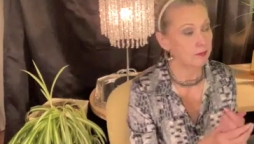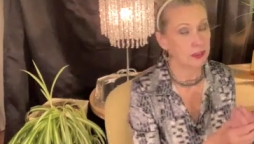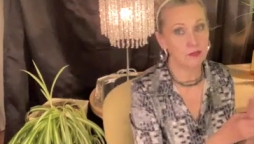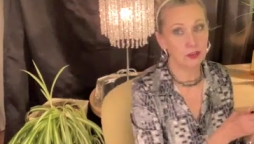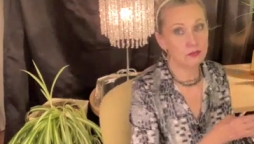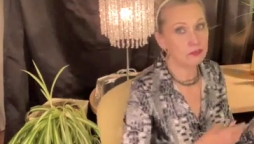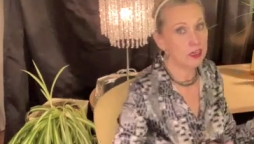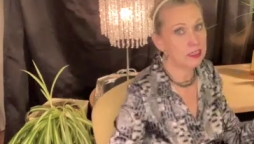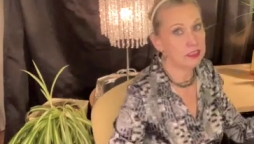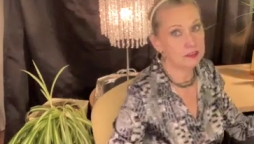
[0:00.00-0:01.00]
If you can
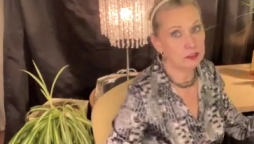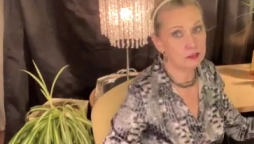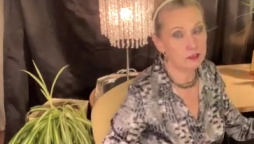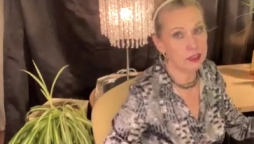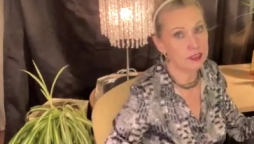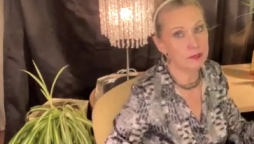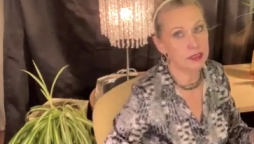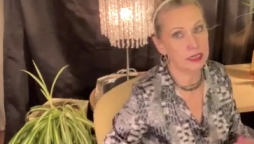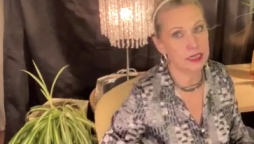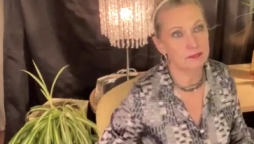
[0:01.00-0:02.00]
find these, you can find them
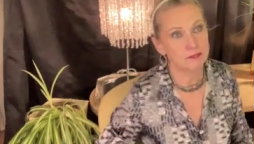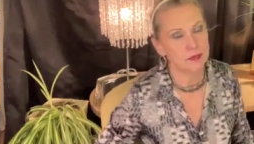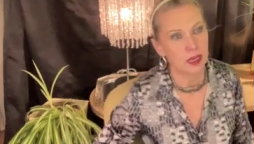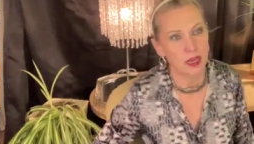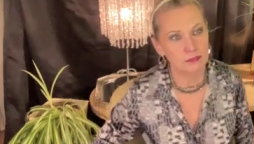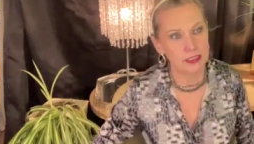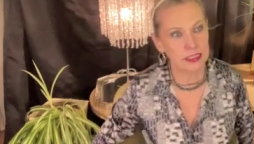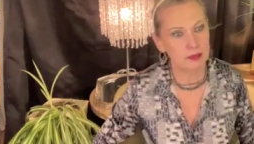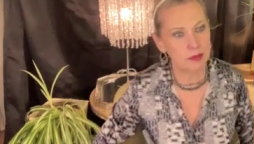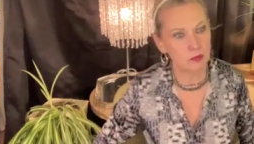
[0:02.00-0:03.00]
at, like, I've
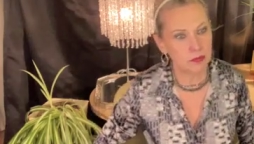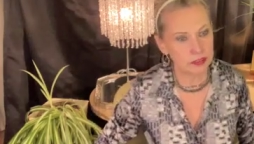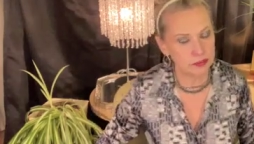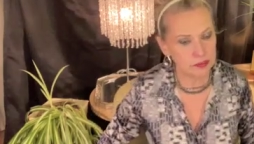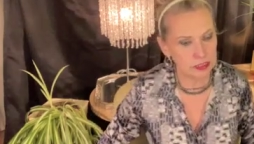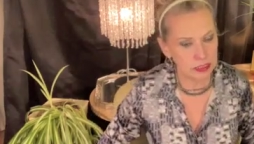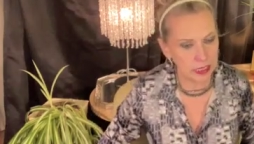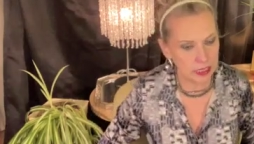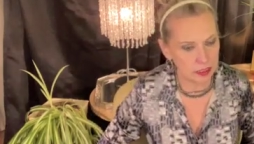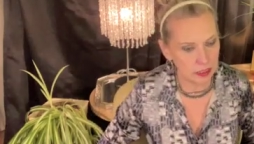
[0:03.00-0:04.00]
seen them at Winners in
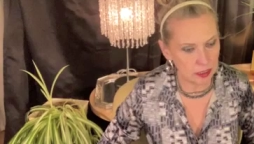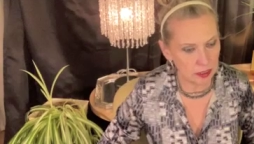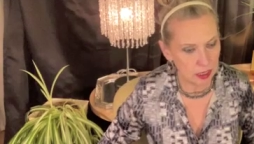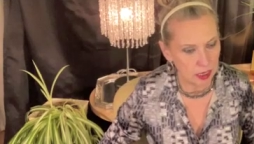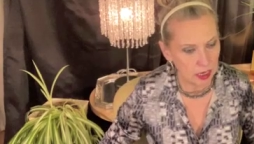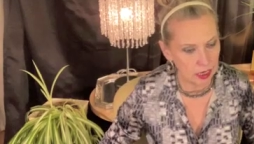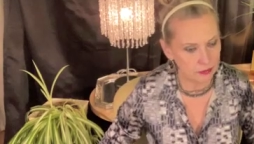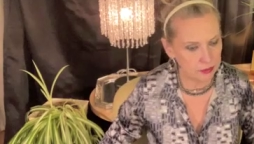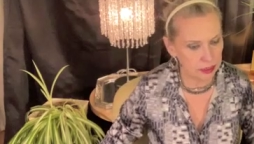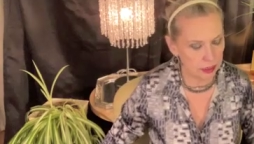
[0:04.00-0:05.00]
Canada. I've
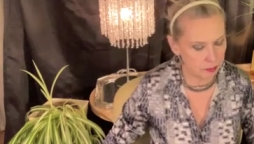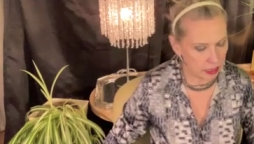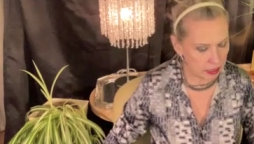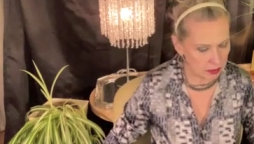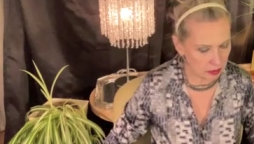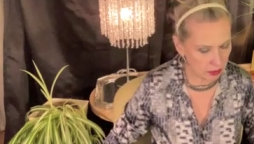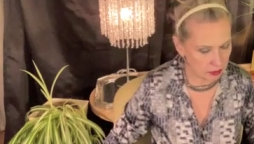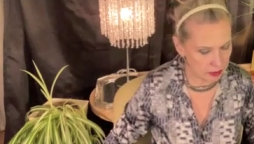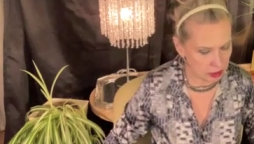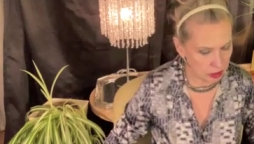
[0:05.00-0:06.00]
seen them at
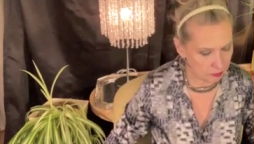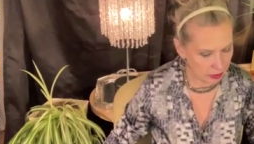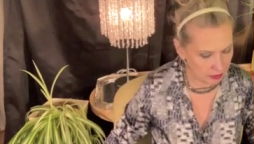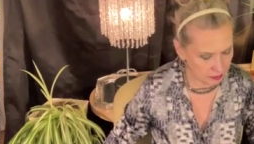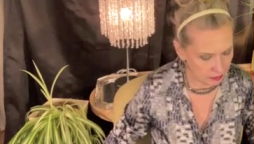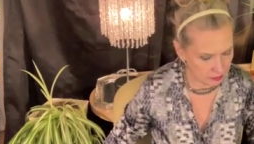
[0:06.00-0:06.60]
TJ Maxx in the